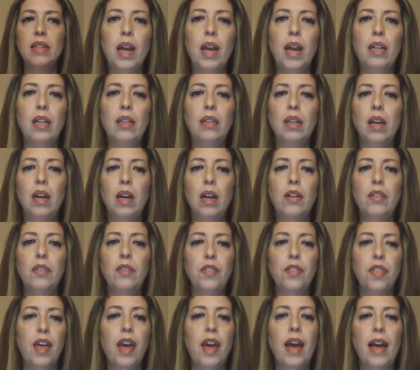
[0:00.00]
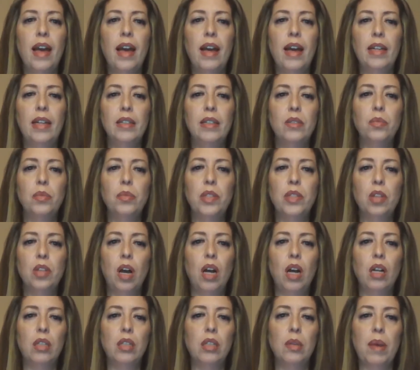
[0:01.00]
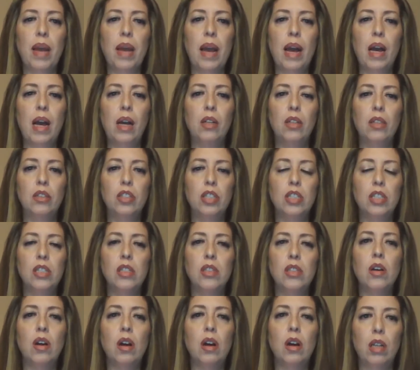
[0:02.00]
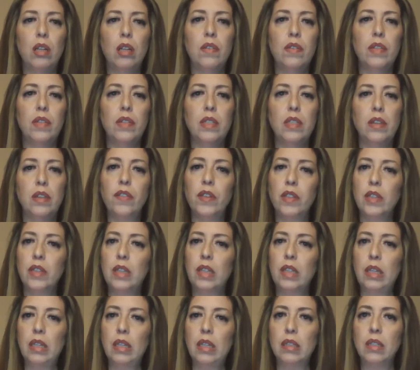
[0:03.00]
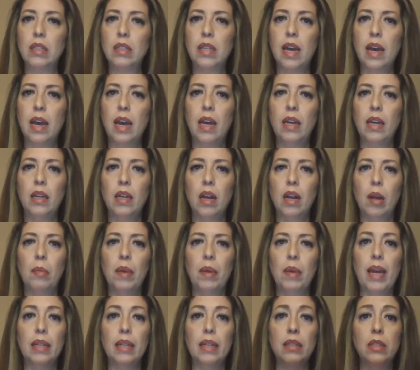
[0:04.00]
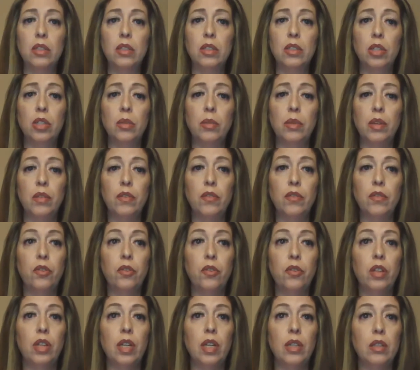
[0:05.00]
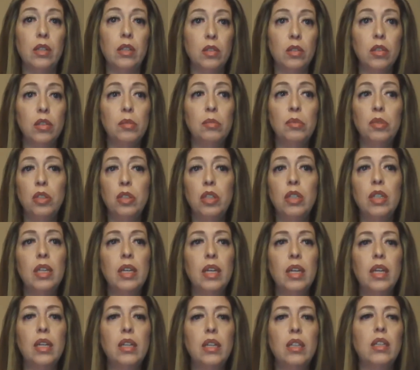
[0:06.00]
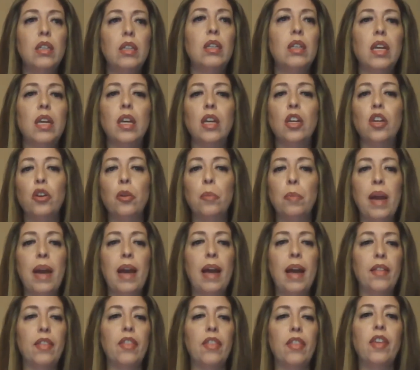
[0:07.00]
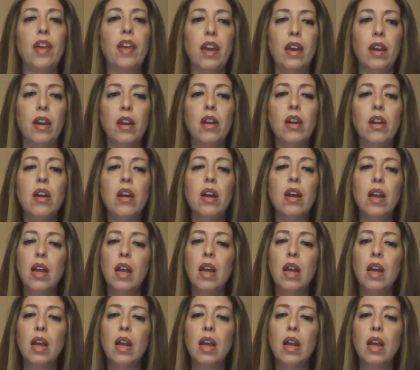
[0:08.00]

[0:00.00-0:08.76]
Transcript: I love that we talked about just all of the different things that Comcast is doing for the Latino community and like your path there.